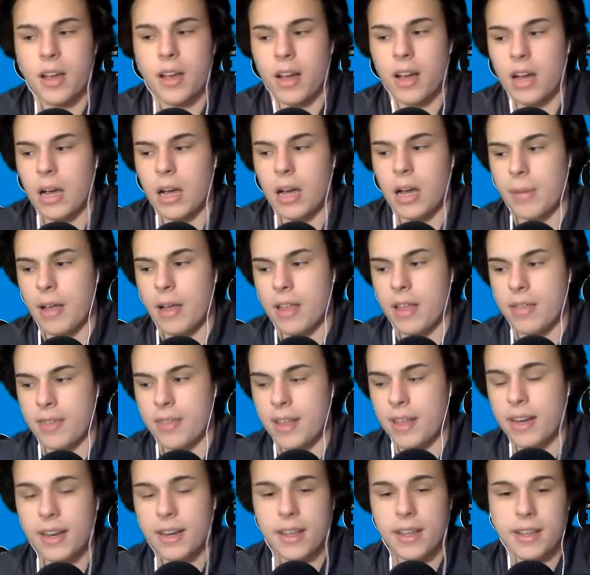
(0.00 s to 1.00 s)

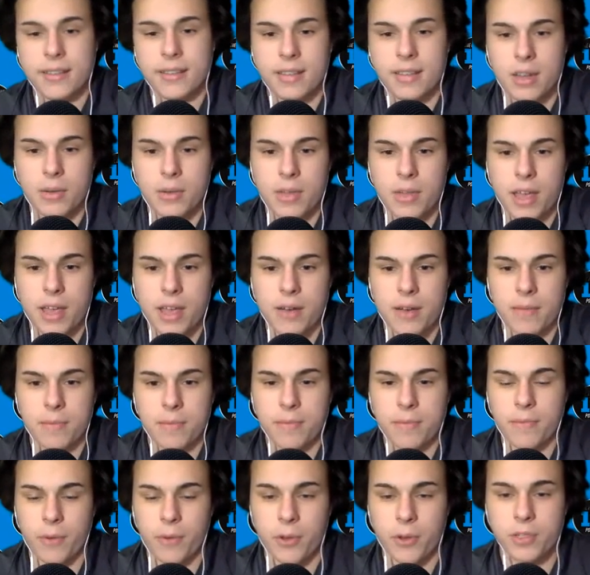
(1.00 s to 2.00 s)
They need to continue that
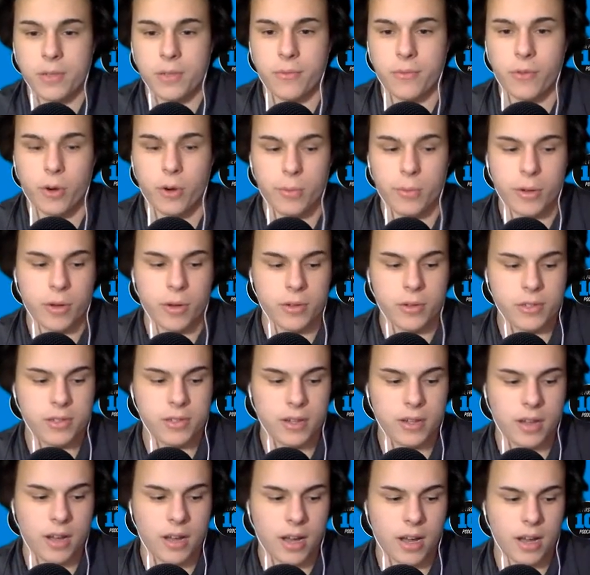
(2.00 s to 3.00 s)
first and
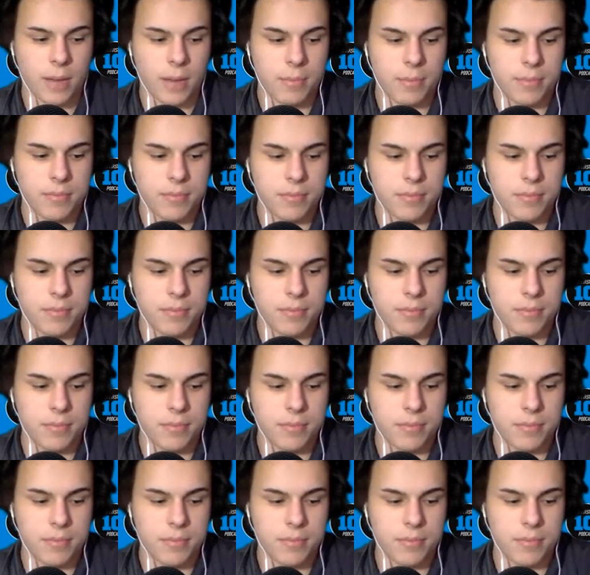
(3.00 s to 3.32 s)
foremost to